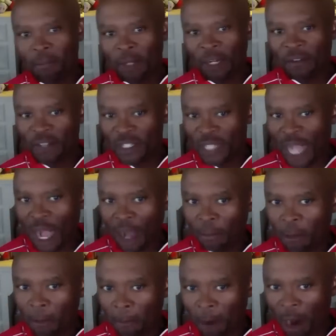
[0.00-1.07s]
but if it's not up
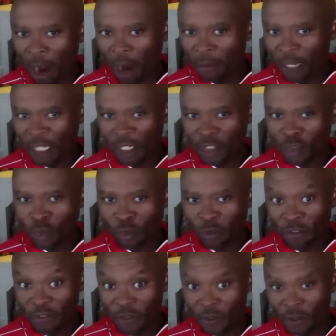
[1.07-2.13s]
to par, I'm not going to do a
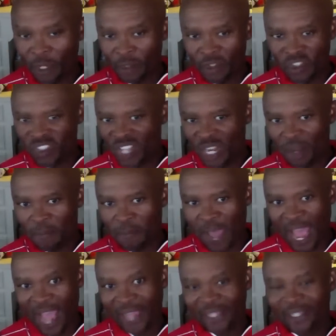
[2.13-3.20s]
review. I'll just send it
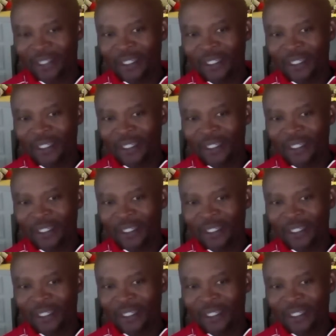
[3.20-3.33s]
back."